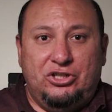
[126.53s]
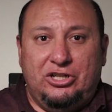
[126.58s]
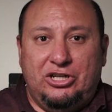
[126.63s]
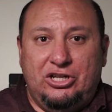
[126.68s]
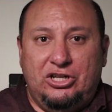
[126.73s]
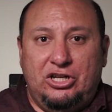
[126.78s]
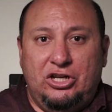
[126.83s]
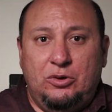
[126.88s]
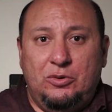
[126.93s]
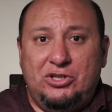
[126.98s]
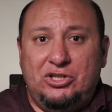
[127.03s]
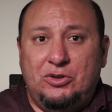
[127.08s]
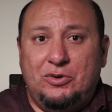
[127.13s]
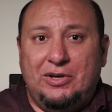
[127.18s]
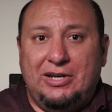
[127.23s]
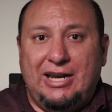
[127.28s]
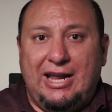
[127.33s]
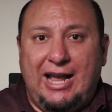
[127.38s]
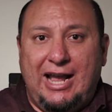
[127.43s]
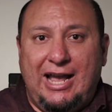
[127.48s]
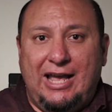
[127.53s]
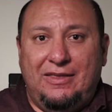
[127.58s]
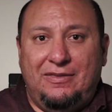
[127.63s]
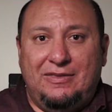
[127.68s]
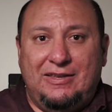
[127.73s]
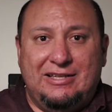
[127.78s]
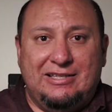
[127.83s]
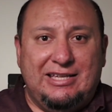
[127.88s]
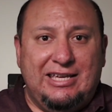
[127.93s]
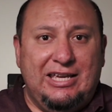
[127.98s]
you can do is you can add
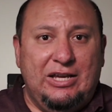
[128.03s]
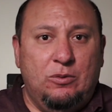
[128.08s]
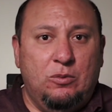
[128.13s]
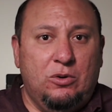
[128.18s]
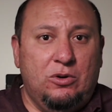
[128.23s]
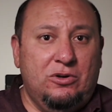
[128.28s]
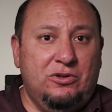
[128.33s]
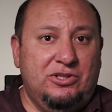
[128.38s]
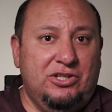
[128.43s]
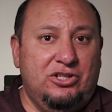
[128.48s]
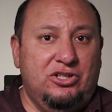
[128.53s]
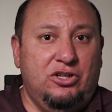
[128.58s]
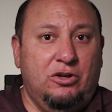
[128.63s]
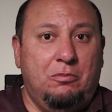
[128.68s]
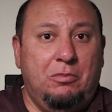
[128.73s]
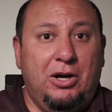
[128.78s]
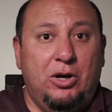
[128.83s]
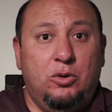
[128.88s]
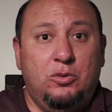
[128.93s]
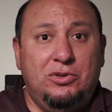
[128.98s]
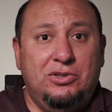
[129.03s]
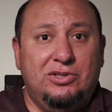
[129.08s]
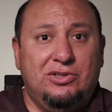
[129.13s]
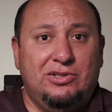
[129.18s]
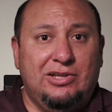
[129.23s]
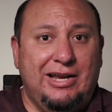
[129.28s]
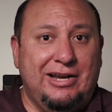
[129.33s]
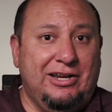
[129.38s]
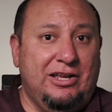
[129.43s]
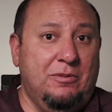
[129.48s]
these keywords into
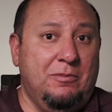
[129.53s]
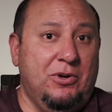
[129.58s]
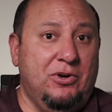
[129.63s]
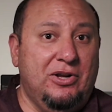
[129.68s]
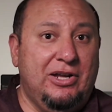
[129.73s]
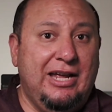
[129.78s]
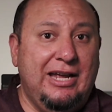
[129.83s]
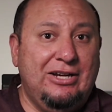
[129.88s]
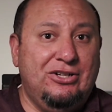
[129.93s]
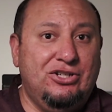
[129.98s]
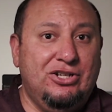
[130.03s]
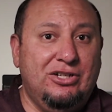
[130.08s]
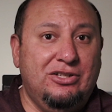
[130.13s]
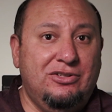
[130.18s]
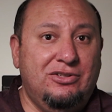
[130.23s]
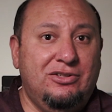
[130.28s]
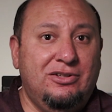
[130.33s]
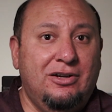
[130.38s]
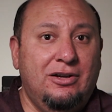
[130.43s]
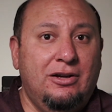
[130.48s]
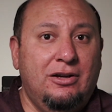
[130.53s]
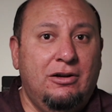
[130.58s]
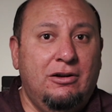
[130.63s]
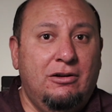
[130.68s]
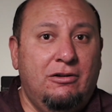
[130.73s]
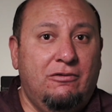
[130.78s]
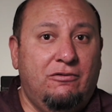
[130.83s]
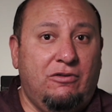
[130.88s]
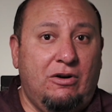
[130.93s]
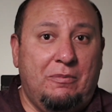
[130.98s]
posts and communications
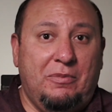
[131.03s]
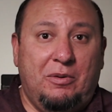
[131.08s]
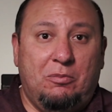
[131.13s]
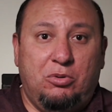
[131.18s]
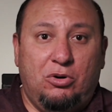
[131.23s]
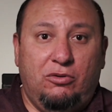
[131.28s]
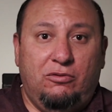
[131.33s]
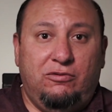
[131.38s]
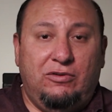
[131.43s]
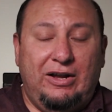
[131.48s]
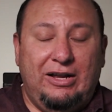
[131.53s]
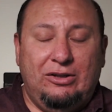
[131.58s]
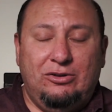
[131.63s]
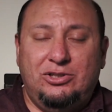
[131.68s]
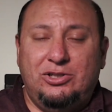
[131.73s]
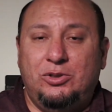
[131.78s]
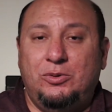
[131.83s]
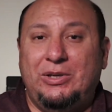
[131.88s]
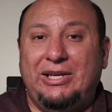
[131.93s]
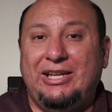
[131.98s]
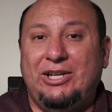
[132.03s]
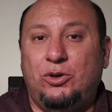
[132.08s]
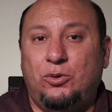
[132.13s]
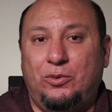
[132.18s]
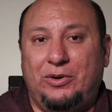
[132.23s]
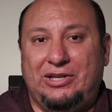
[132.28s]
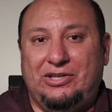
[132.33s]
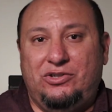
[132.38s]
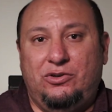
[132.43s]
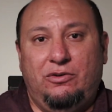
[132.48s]
from the profile to
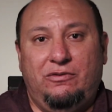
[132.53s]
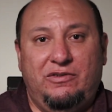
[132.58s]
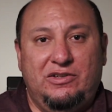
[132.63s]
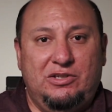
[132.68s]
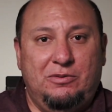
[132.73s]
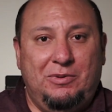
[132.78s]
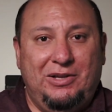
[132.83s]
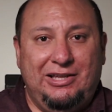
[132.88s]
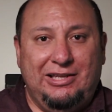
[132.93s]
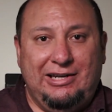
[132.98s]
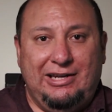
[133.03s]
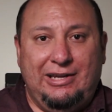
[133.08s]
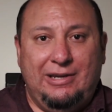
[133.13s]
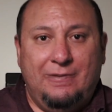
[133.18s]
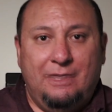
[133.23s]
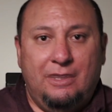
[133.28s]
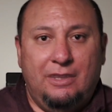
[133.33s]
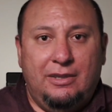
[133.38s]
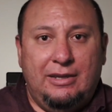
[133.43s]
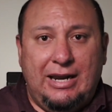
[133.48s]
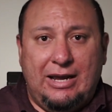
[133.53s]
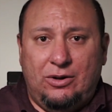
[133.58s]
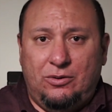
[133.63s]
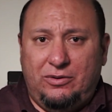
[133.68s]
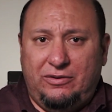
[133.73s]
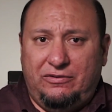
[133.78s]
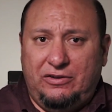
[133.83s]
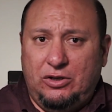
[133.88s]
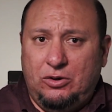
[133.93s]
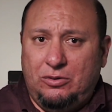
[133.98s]
increase your visibility. Now
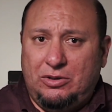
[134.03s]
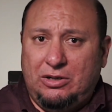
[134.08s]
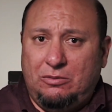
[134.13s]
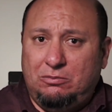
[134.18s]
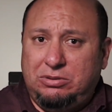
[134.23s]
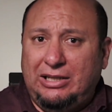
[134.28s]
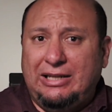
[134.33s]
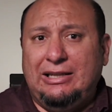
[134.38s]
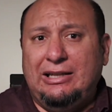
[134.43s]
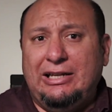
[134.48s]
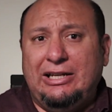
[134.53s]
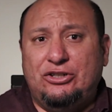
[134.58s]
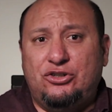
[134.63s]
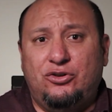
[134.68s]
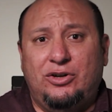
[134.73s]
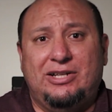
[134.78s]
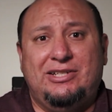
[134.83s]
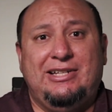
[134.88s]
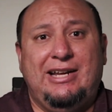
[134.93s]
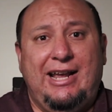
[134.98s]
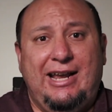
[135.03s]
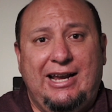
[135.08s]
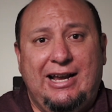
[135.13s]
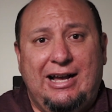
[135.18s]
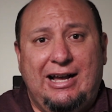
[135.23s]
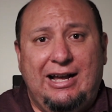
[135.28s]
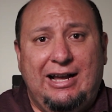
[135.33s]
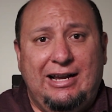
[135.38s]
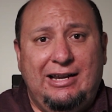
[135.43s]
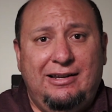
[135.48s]
if you completely trust
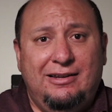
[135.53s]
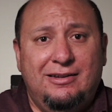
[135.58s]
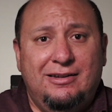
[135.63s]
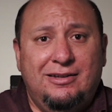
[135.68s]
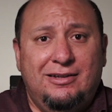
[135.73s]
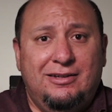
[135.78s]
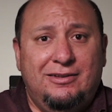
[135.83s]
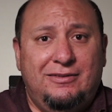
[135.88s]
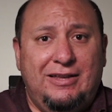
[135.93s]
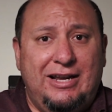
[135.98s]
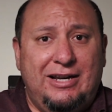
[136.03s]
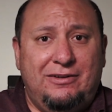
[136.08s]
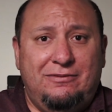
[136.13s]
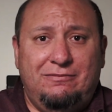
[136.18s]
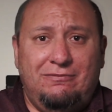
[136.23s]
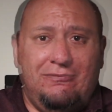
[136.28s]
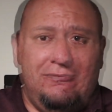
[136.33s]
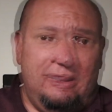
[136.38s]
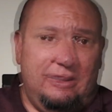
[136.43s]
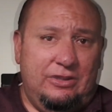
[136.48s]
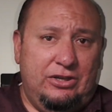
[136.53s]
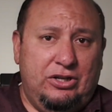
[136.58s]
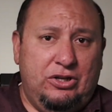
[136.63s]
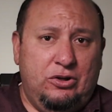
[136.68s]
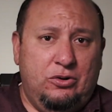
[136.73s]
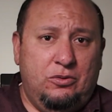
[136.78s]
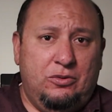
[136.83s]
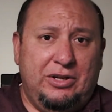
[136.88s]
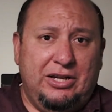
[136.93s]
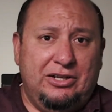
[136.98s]
AI, then
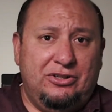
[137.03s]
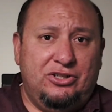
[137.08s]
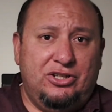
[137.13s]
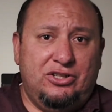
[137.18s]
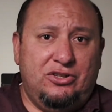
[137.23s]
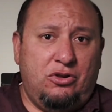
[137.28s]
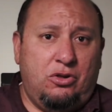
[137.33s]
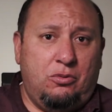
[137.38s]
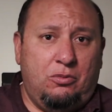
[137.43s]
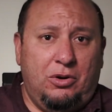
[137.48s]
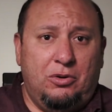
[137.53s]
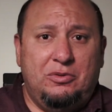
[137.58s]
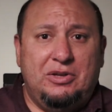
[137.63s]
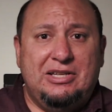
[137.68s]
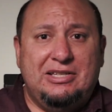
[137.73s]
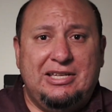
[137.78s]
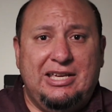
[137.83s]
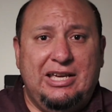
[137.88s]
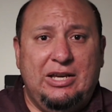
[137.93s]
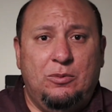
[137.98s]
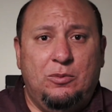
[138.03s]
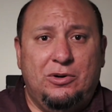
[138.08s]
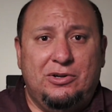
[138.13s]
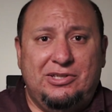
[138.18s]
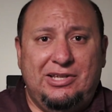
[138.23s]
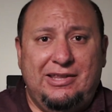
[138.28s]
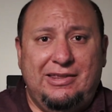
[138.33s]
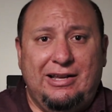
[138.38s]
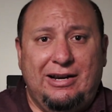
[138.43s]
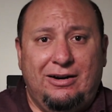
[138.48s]
you can just throw these
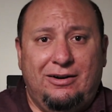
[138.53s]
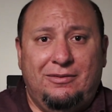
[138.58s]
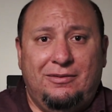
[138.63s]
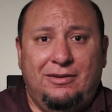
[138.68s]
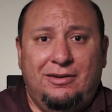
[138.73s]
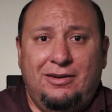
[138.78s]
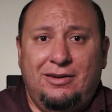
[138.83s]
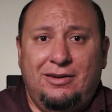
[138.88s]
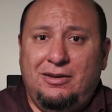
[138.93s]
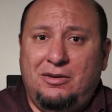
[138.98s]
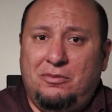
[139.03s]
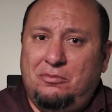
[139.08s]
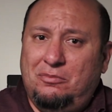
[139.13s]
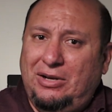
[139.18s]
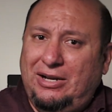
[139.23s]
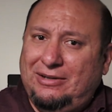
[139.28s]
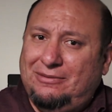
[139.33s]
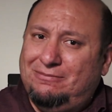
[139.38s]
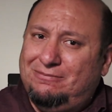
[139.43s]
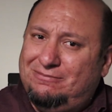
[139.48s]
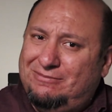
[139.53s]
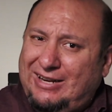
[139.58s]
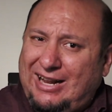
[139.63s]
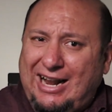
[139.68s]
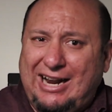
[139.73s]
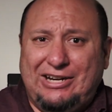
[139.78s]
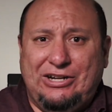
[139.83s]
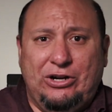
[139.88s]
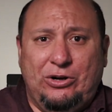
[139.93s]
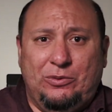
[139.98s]
keywords in there. But
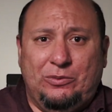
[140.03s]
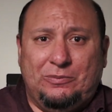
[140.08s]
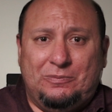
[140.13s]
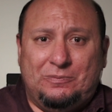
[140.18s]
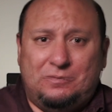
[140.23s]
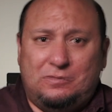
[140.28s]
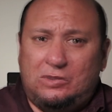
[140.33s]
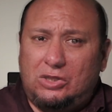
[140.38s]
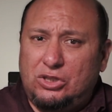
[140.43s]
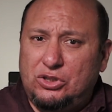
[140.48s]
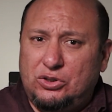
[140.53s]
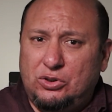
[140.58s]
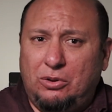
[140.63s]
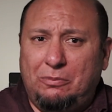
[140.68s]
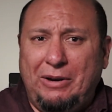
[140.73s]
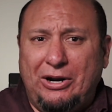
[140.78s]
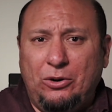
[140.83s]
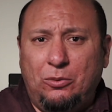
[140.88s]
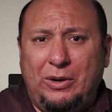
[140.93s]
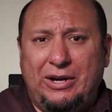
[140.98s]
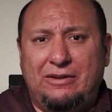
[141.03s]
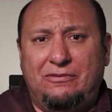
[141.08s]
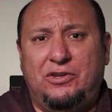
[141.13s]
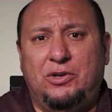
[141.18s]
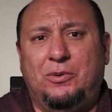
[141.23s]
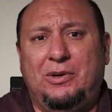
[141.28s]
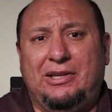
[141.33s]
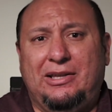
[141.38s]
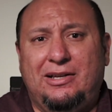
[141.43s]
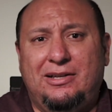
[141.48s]
I don't. So a better way of
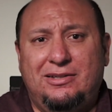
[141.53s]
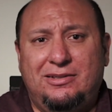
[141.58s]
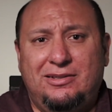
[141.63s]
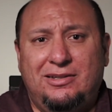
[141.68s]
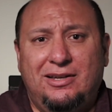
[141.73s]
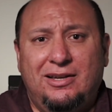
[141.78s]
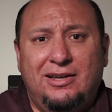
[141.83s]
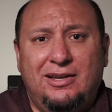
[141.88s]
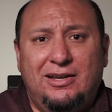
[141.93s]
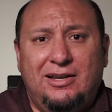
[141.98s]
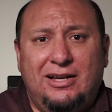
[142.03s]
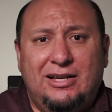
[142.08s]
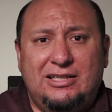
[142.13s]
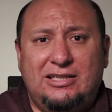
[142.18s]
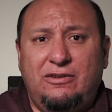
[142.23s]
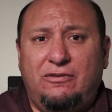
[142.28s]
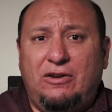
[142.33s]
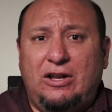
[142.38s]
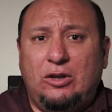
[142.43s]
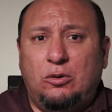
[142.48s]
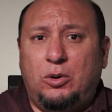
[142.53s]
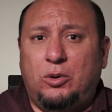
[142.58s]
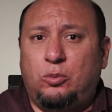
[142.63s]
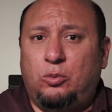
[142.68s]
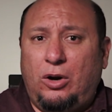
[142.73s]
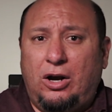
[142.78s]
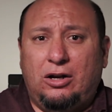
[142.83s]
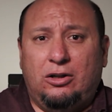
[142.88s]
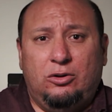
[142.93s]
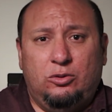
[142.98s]
doing this is to follow what
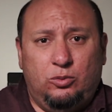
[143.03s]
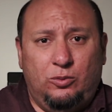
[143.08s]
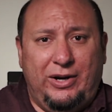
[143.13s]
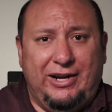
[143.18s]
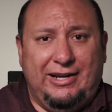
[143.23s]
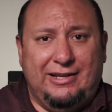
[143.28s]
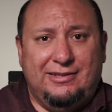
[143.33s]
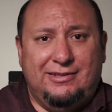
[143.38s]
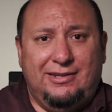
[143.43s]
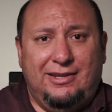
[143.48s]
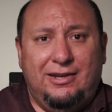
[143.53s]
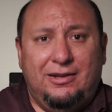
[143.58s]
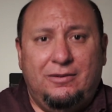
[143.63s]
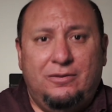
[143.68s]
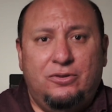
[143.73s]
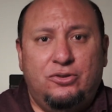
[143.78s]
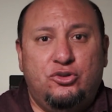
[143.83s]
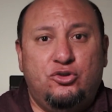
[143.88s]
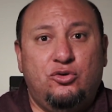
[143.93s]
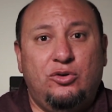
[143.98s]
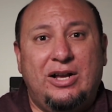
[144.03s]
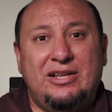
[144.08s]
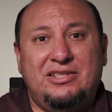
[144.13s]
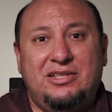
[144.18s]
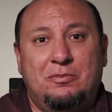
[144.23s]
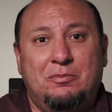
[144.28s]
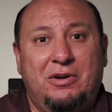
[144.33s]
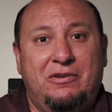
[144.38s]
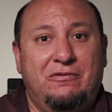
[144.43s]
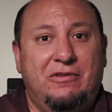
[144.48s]
Ronald Reagan said,
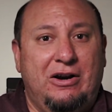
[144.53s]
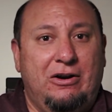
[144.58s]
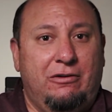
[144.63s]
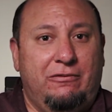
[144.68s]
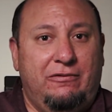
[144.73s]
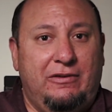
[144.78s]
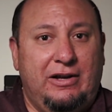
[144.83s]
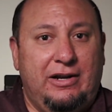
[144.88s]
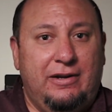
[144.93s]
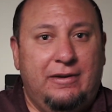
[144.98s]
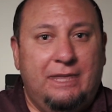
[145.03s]
trust but verify.